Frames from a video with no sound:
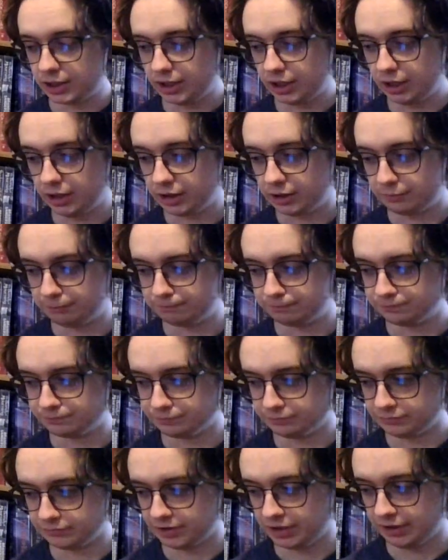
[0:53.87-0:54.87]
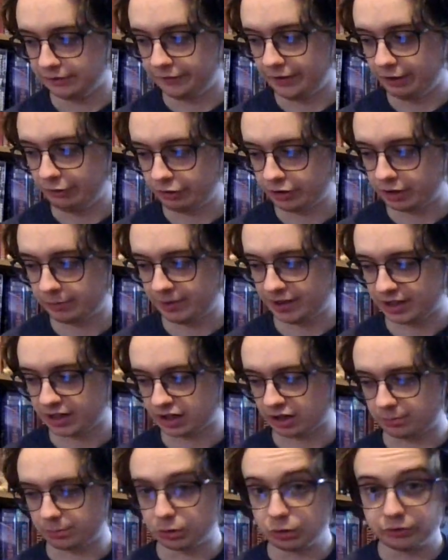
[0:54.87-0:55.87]
Um, if they were gonna make
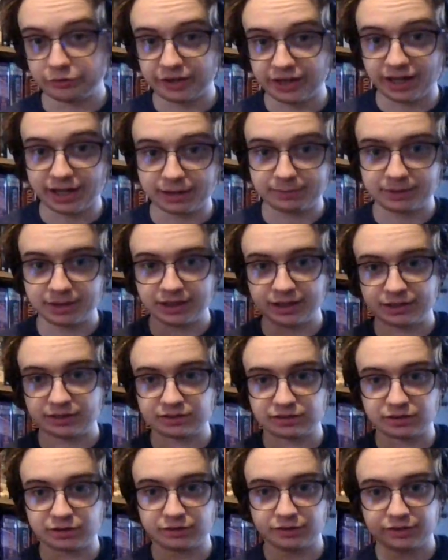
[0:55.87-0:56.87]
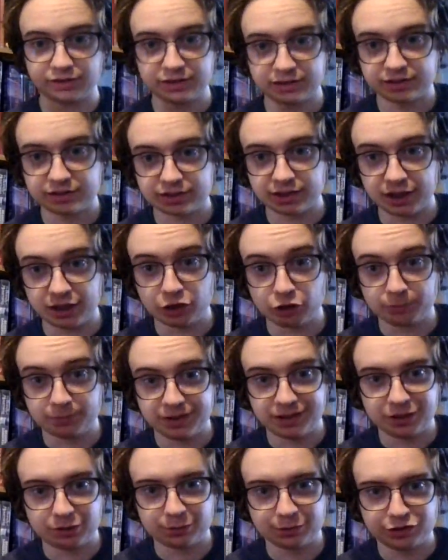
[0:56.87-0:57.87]
like a movie adaptation of this, I hope
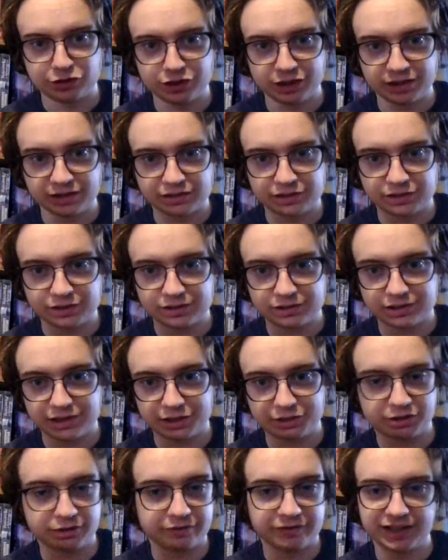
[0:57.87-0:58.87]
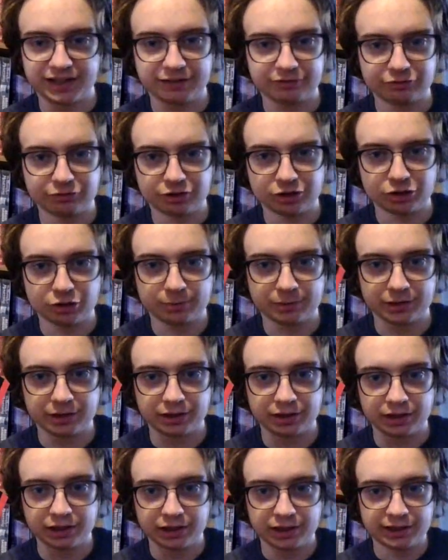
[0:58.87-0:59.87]
they do it justice. I don't know if they ever will, but
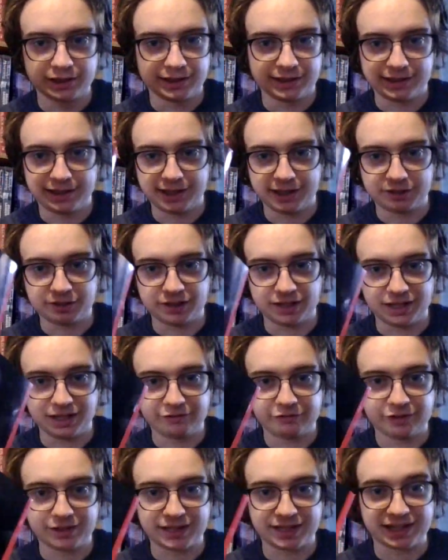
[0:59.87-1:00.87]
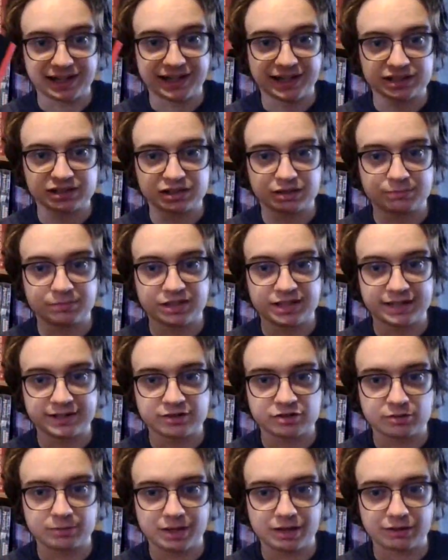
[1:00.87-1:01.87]
I don't know. I feel like it has the
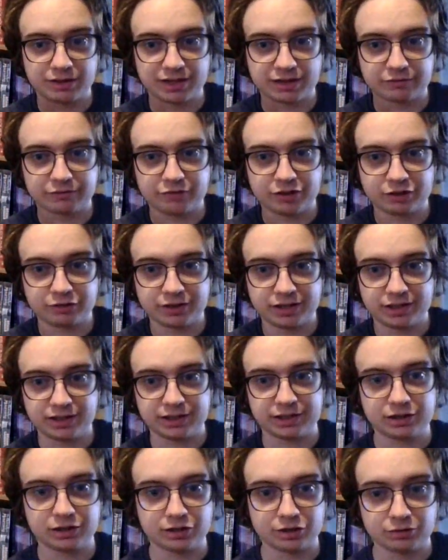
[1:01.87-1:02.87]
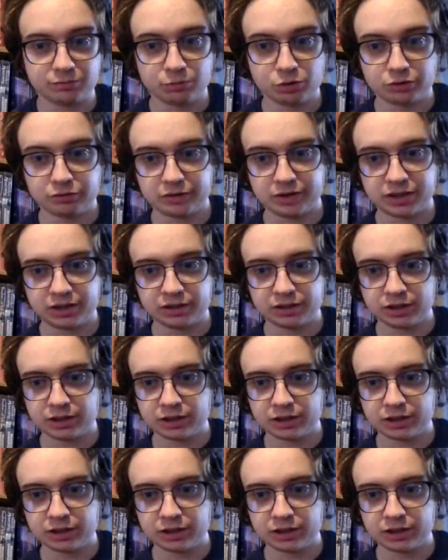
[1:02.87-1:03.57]
potential to be like a very good movie.